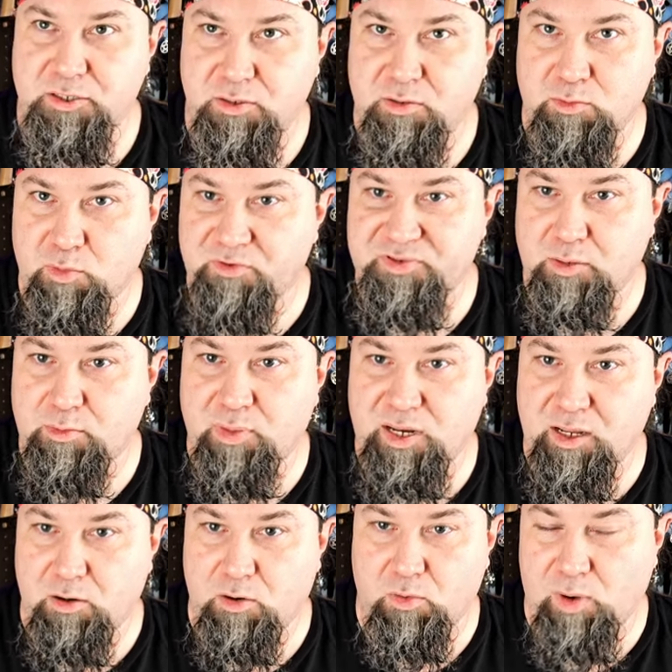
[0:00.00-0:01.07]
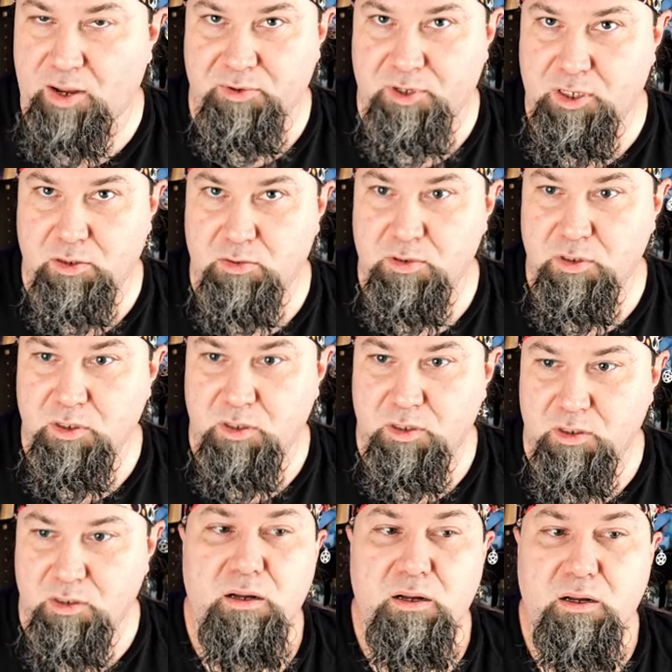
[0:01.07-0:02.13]
You can move somebody around you.
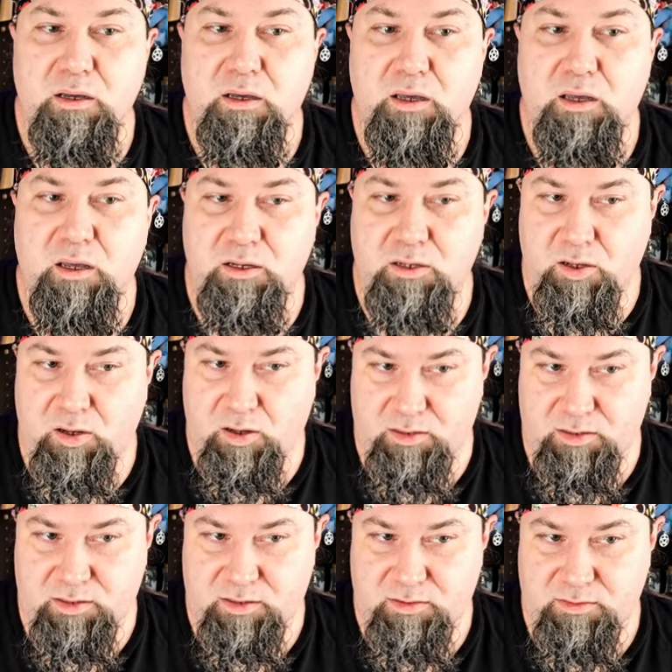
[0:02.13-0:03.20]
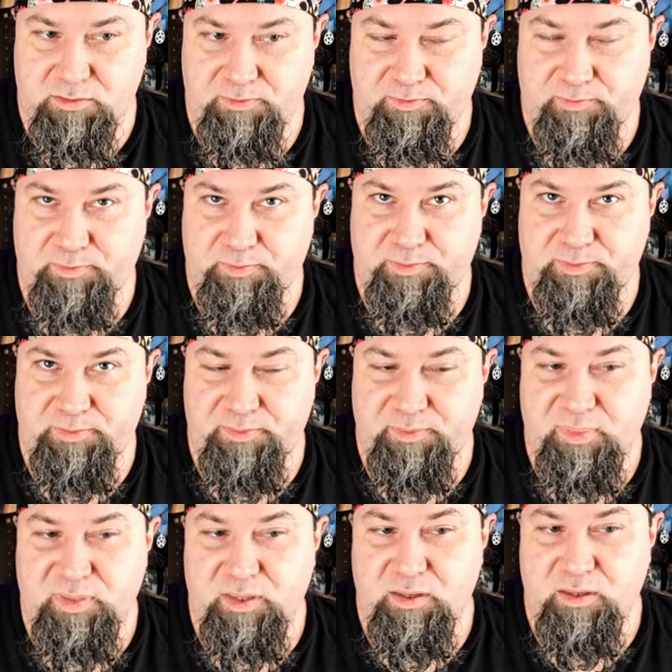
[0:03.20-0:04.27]
Occult.
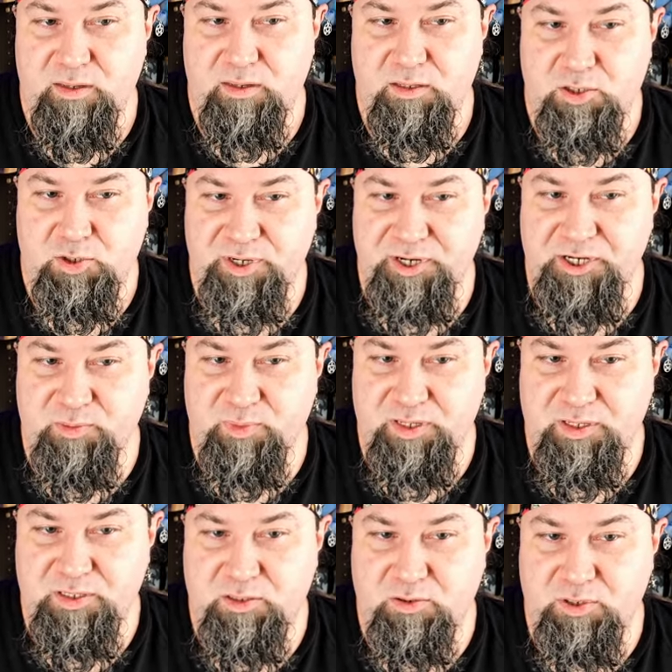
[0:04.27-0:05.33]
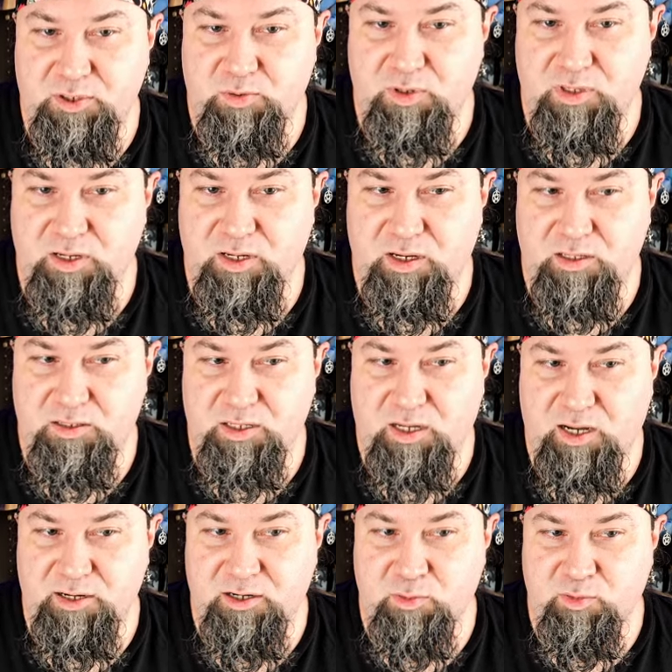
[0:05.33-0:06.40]
Strange mists or swirling colors
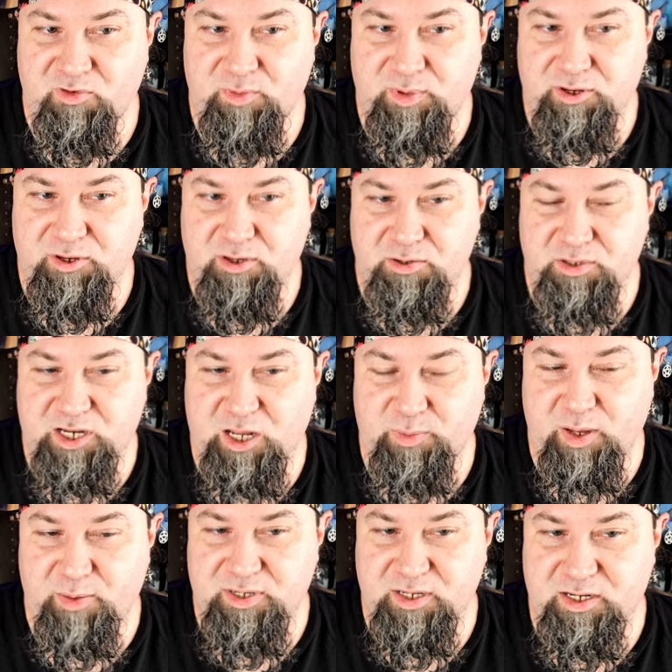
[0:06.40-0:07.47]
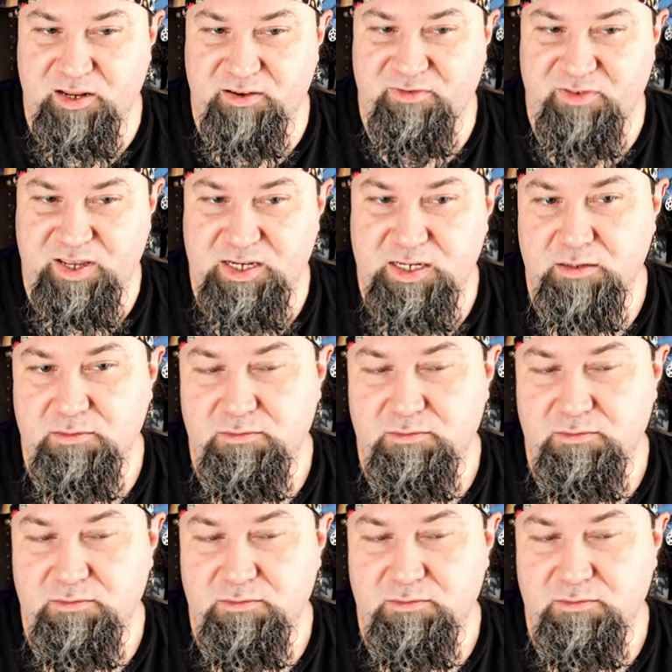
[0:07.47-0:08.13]
hide your movement. You step up to 10 feet.